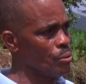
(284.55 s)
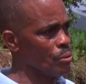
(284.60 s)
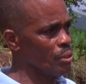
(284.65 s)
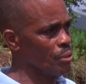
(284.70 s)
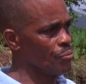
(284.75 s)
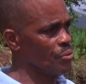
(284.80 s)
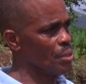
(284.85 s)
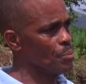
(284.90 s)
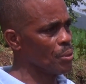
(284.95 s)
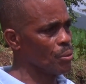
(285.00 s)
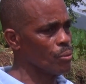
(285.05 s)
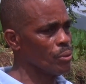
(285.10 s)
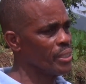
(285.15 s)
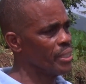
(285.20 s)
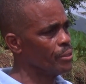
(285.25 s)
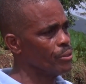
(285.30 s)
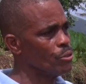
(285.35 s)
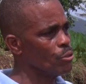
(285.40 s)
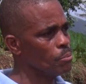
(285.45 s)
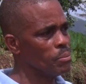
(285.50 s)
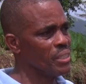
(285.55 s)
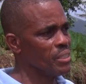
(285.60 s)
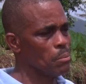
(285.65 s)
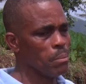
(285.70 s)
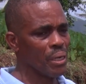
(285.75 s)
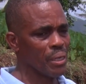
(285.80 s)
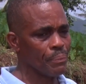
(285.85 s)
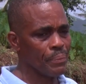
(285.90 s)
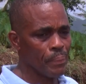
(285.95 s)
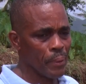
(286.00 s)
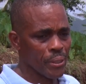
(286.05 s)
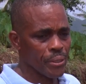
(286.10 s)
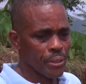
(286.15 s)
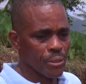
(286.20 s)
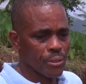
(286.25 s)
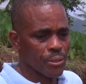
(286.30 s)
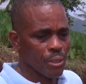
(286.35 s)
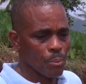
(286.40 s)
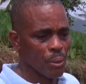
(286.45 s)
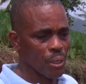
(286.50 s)
you give them a road and nobody
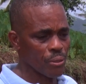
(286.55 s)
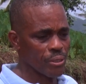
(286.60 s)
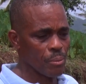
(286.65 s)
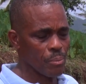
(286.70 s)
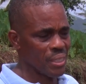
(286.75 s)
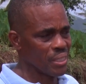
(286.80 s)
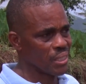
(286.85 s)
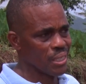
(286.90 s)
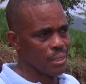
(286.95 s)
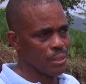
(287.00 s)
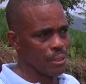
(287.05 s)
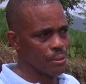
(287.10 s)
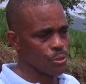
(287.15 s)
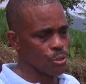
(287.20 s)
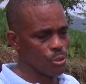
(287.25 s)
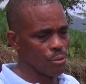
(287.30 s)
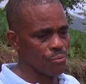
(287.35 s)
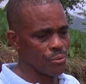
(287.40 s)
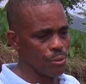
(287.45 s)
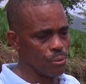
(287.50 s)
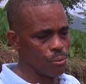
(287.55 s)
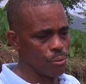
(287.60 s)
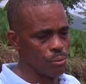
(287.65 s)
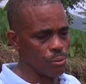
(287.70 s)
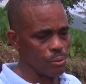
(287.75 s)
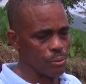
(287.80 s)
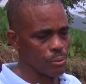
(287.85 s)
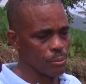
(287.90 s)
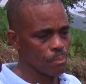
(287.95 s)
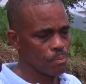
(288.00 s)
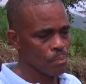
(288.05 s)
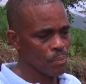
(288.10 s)
bothers about the maintenance of the road.